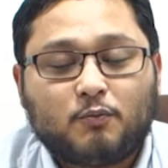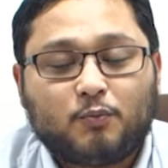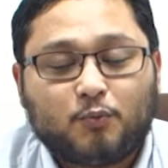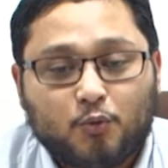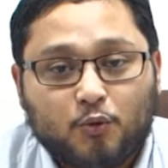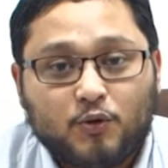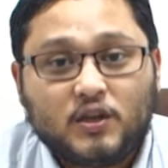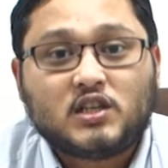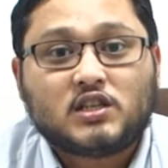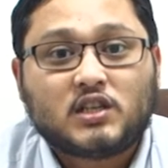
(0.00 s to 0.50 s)

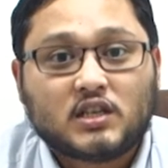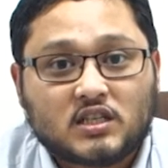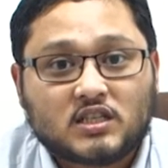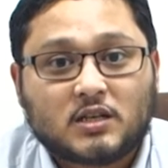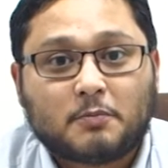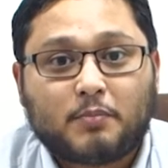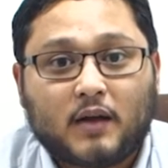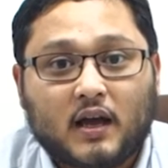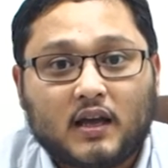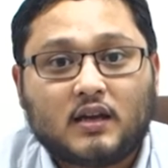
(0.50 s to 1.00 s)
which
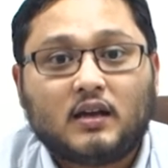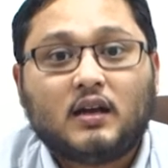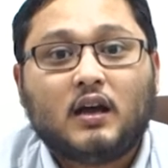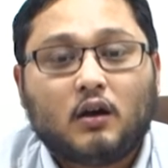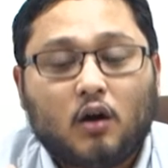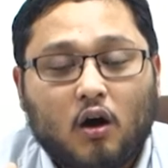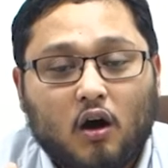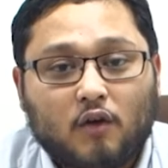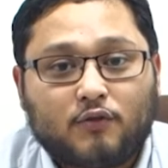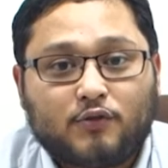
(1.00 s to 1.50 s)
supplier
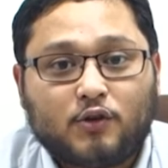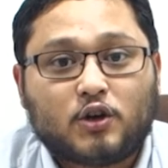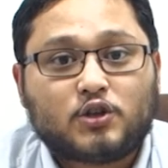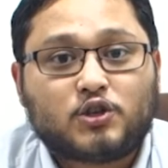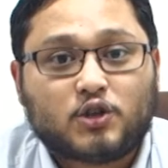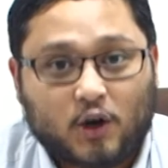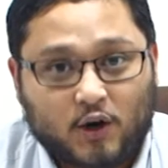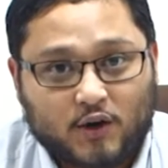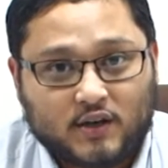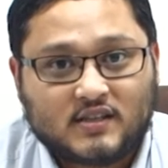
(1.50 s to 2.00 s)
of your
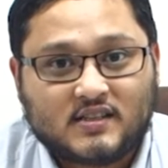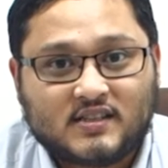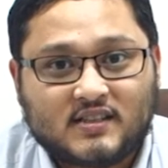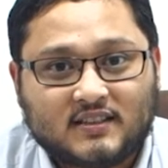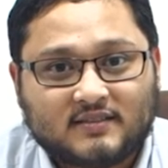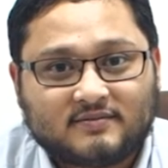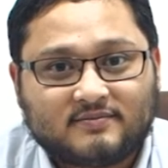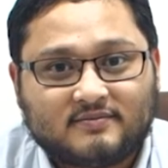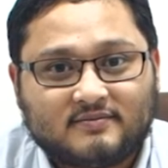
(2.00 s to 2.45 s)
choice.